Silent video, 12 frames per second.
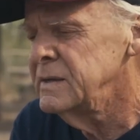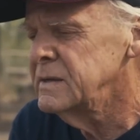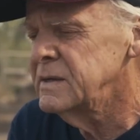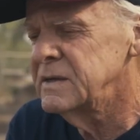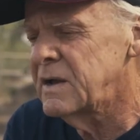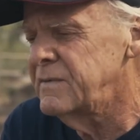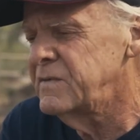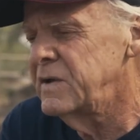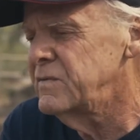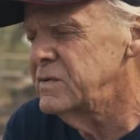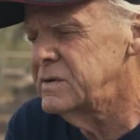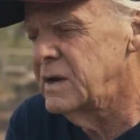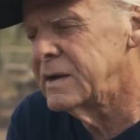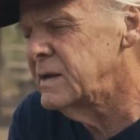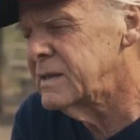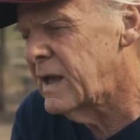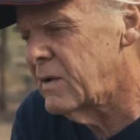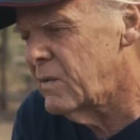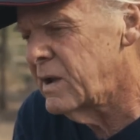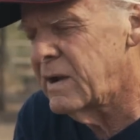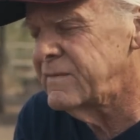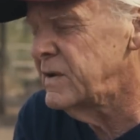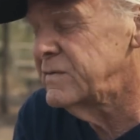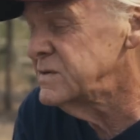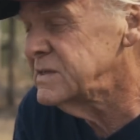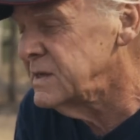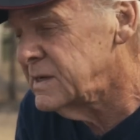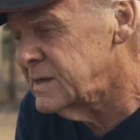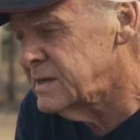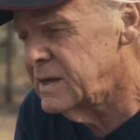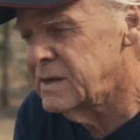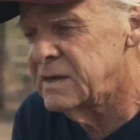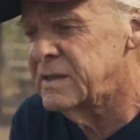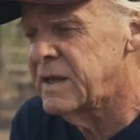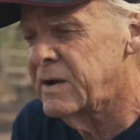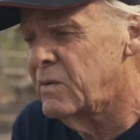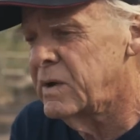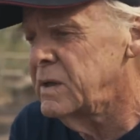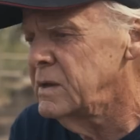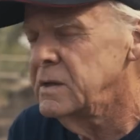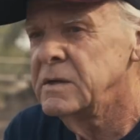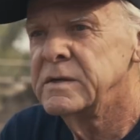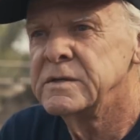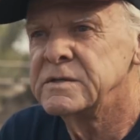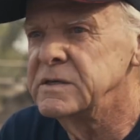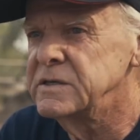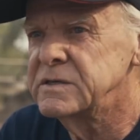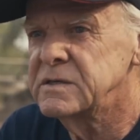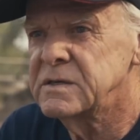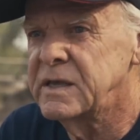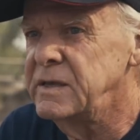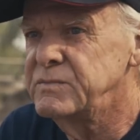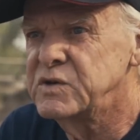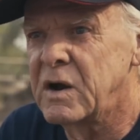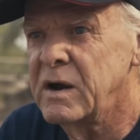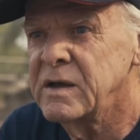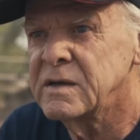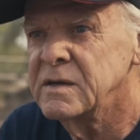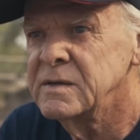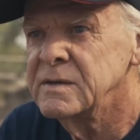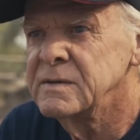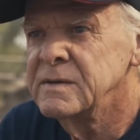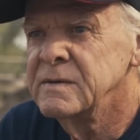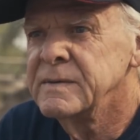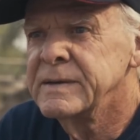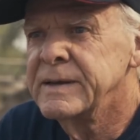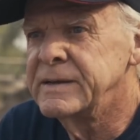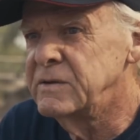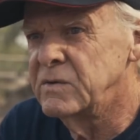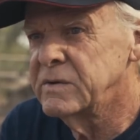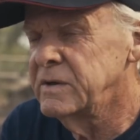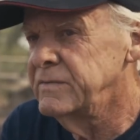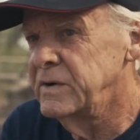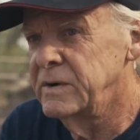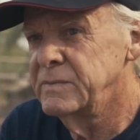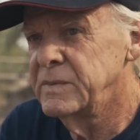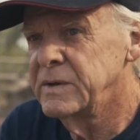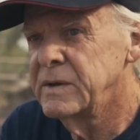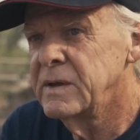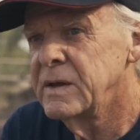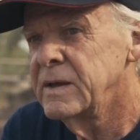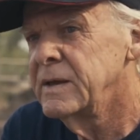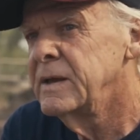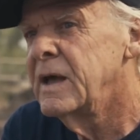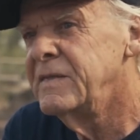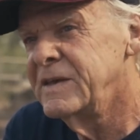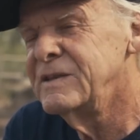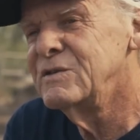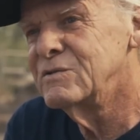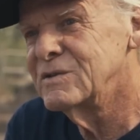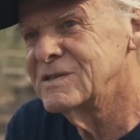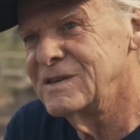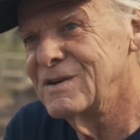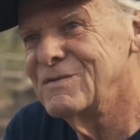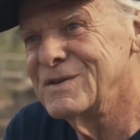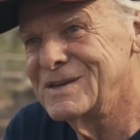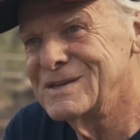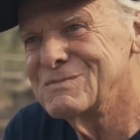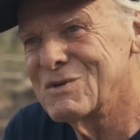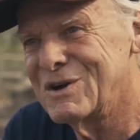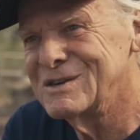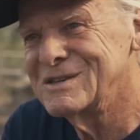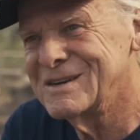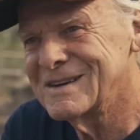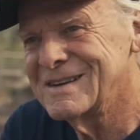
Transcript: Because I've never done it that way. I've never seen it done it that way. Just keep trying and don't give up. And then you'll see a finished project.